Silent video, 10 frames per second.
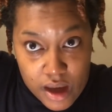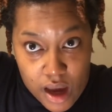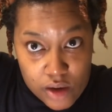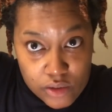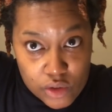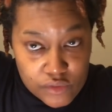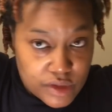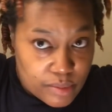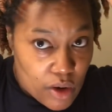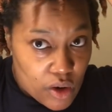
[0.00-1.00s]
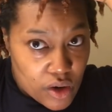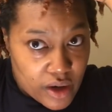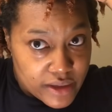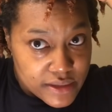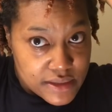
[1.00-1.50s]
all over the
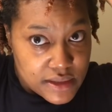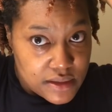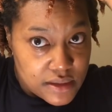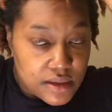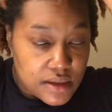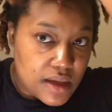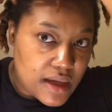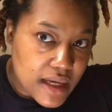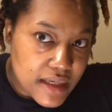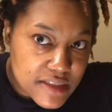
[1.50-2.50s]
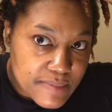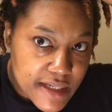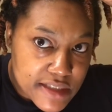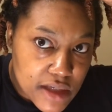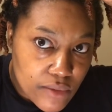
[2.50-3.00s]
parts, and
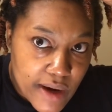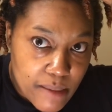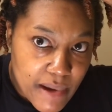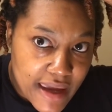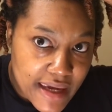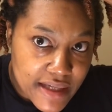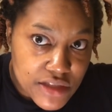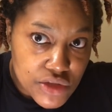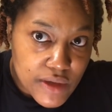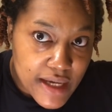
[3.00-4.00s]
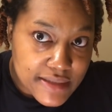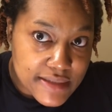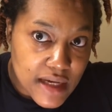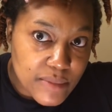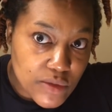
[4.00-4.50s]
especially around my edges, you guys,
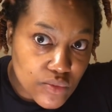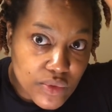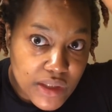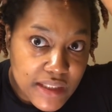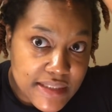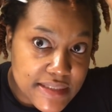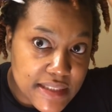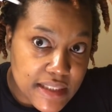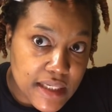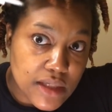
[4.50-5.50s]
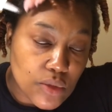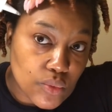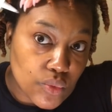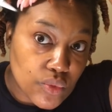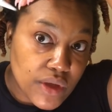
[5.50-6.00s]
because I've been really seeing